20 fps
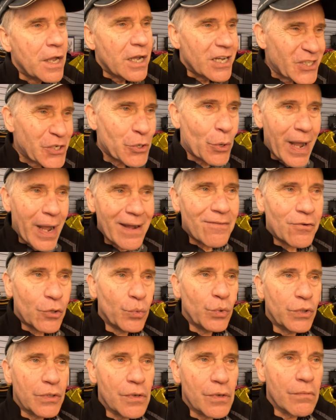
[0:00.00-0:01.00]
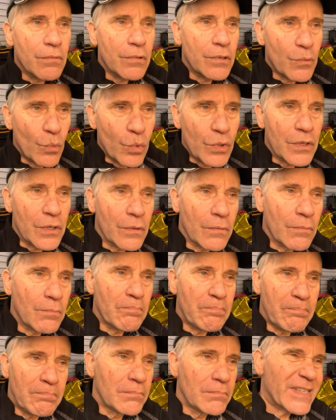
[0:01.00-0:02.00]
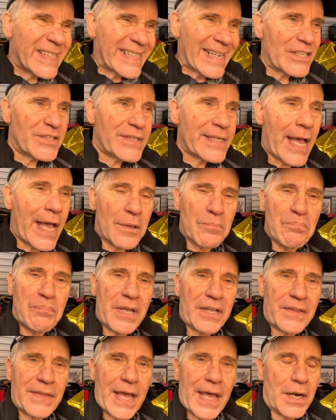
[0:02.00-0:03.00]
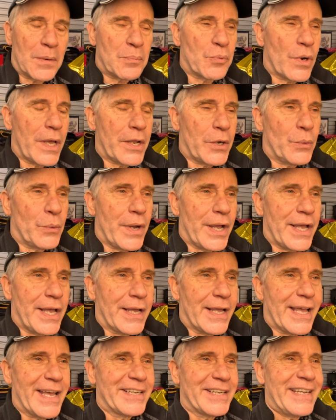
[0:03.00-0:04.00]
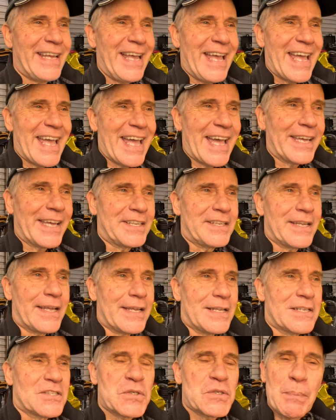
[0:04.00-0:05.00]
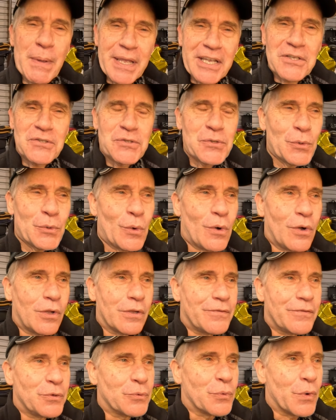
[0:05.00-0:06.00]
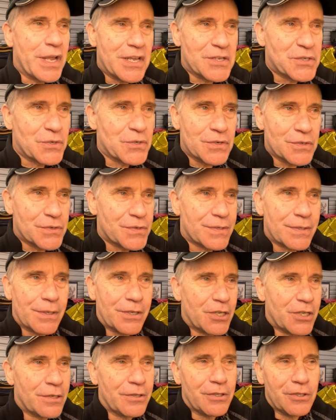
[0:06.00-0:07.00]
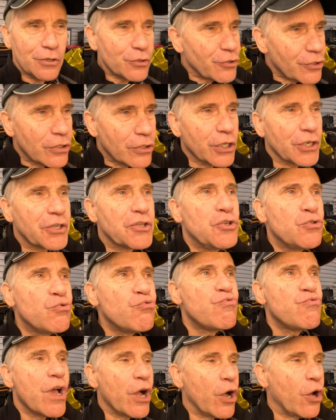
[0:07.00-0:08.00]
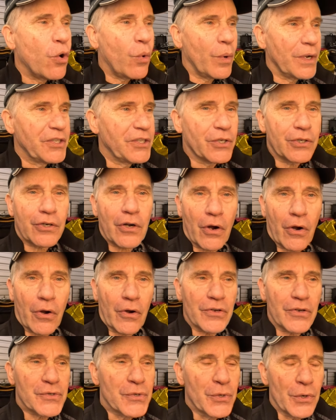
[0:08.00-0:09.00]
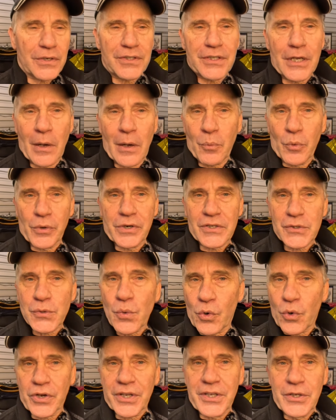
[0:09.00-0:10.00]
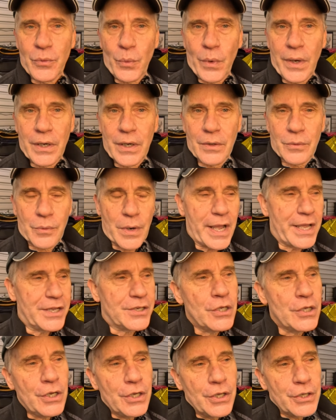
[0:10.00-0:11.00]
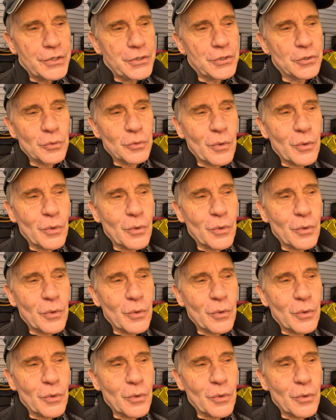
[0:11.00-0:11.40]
A driver will sense that and pick that up right away. And speaking to all of you racers, look, you know when your car's hooked up, when it's working well, right? You